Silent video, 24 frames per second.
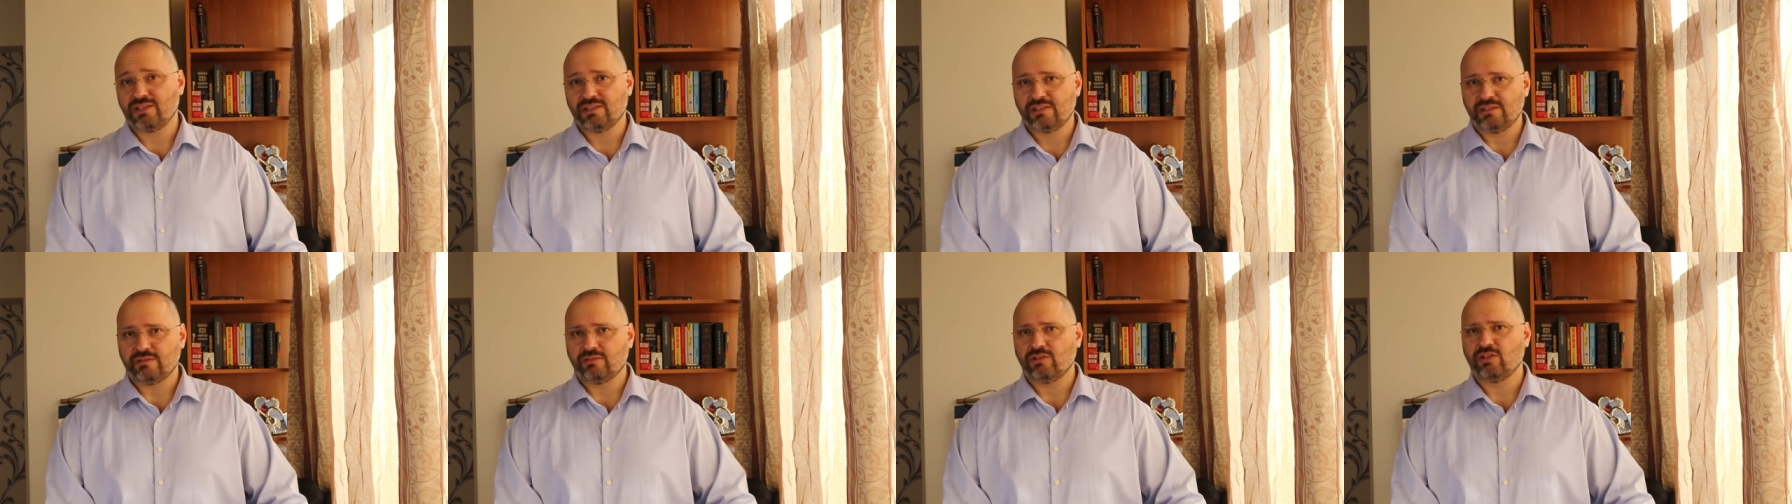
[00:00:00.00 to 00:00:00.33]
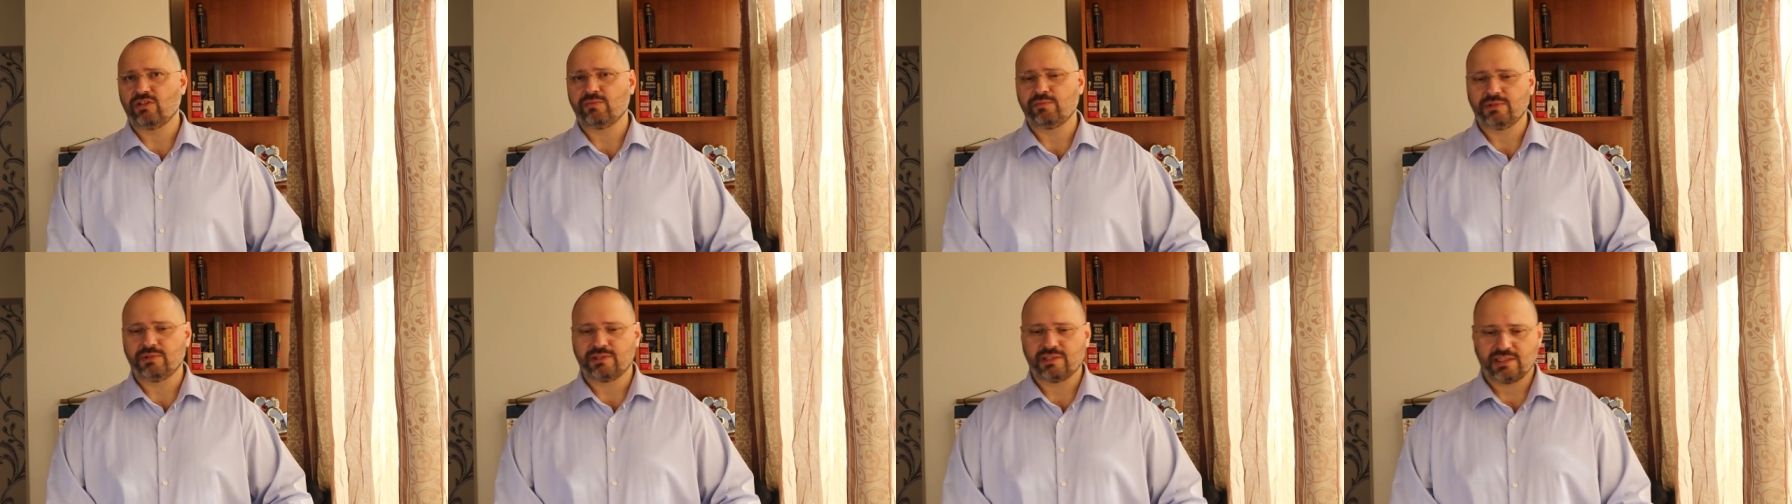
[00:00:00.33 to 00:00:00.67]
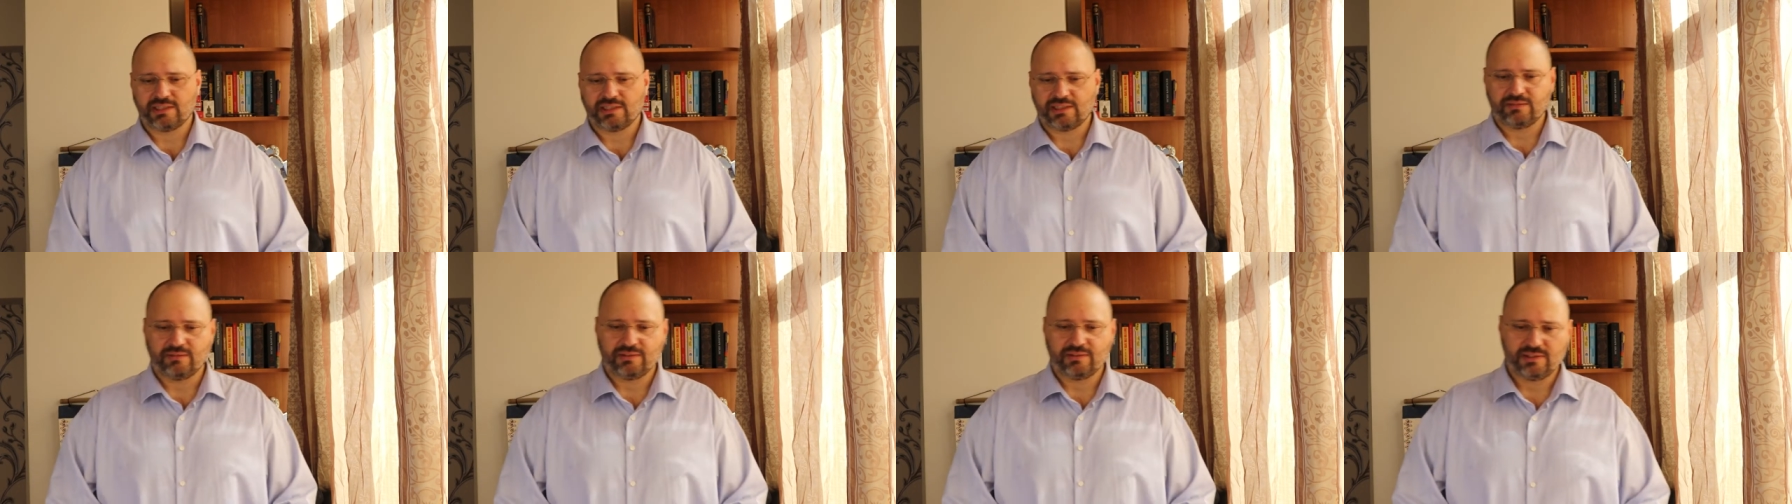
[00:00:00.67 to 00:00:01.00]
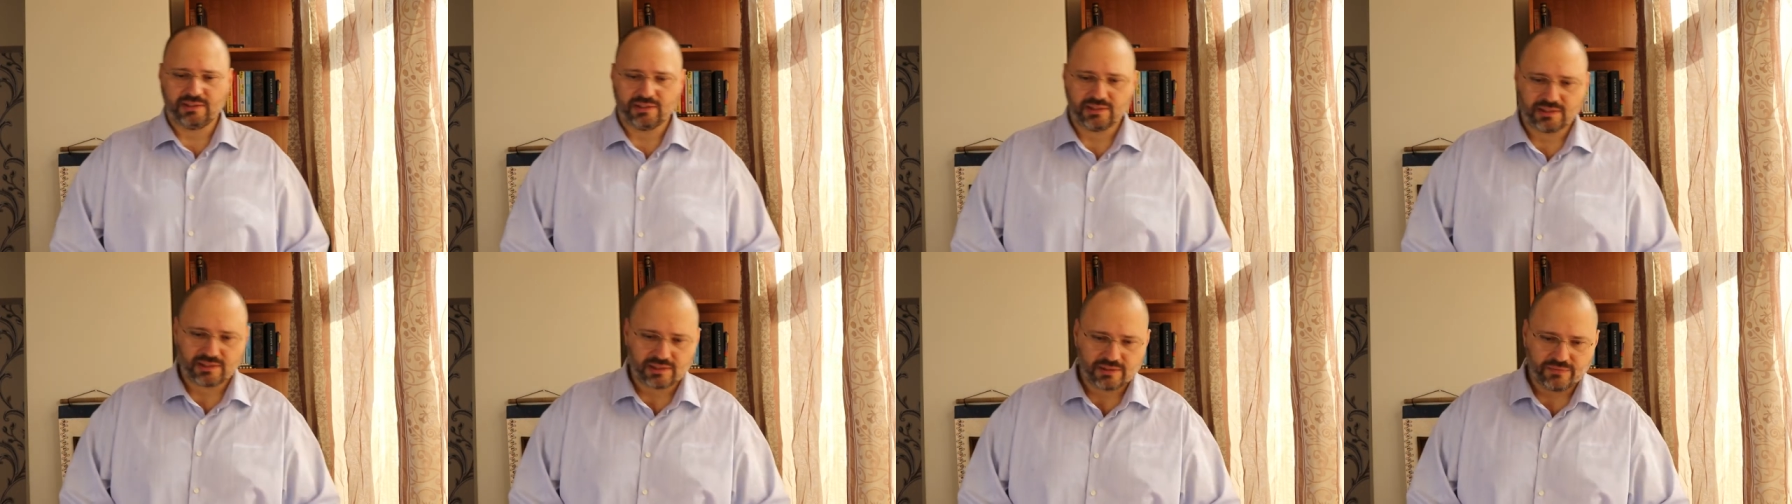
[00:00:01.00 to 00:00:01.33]
and development
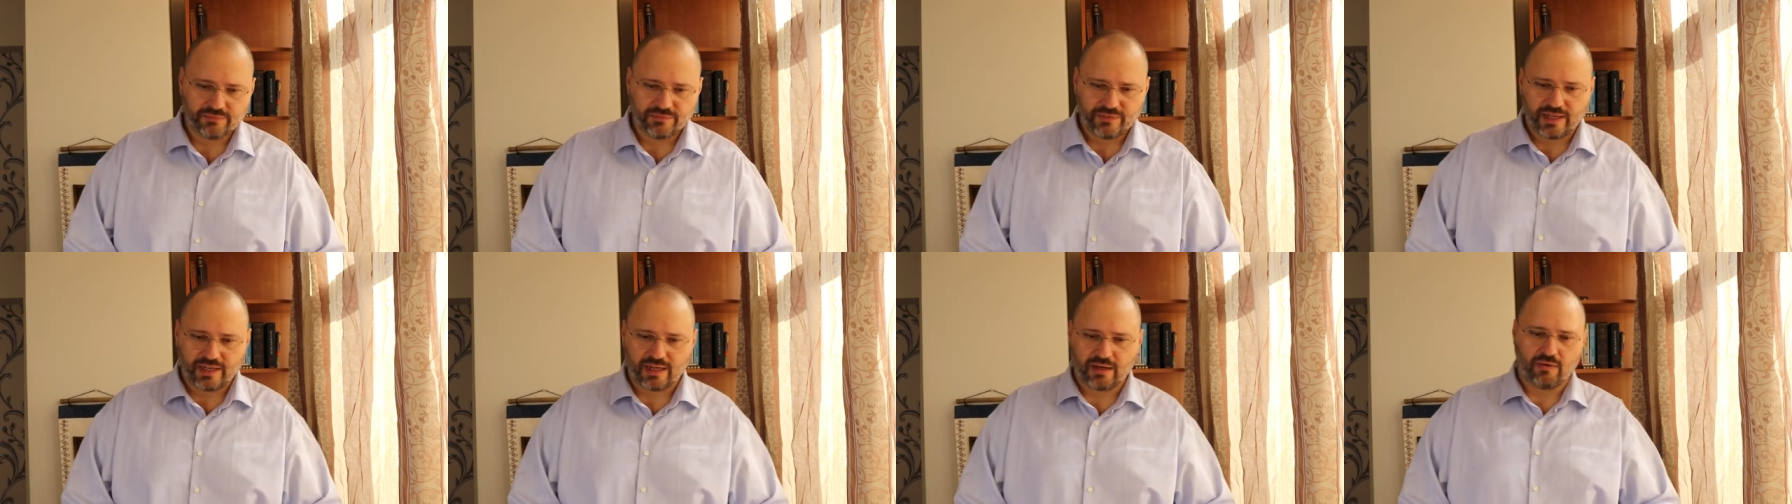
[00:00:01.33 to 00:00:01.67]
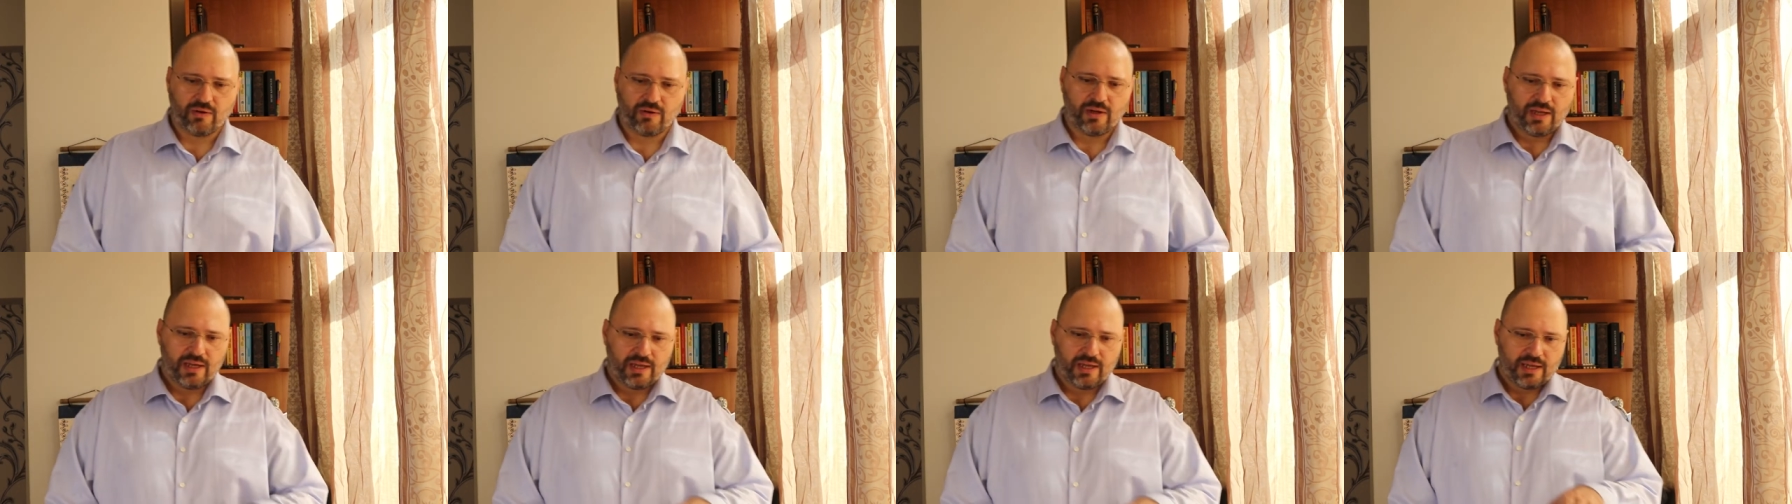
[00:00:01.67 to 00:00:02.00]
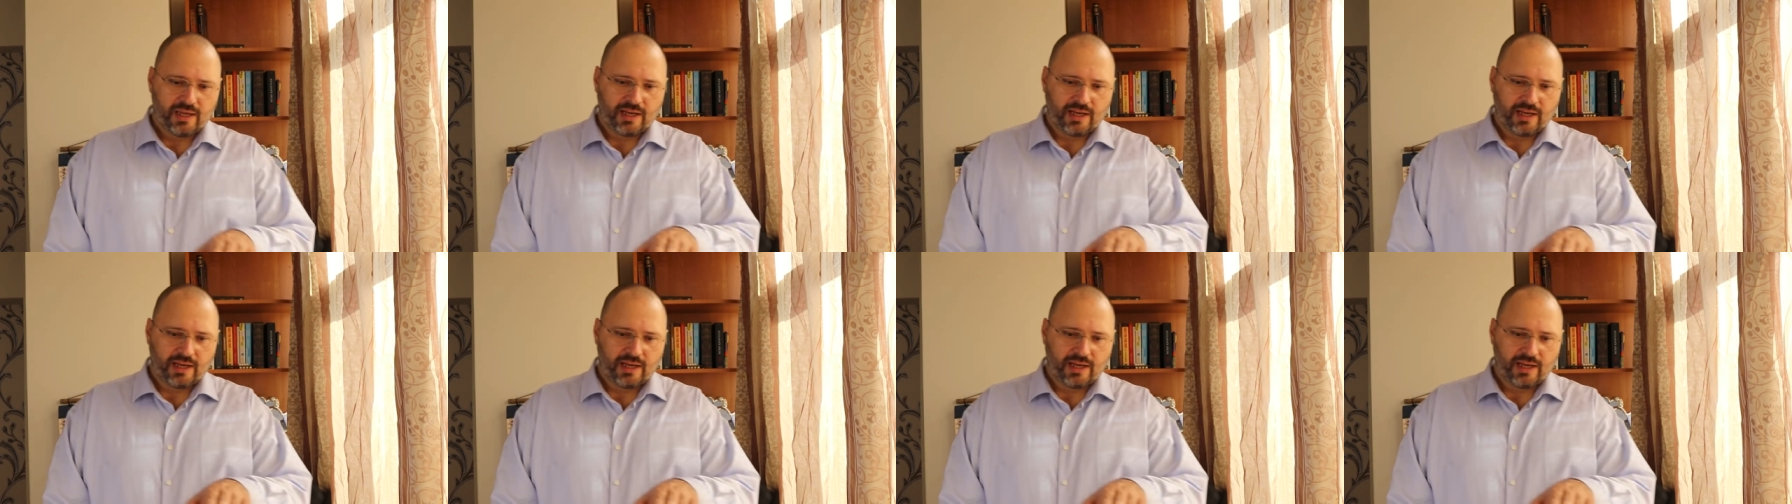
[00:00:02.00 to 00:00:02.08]
activities now,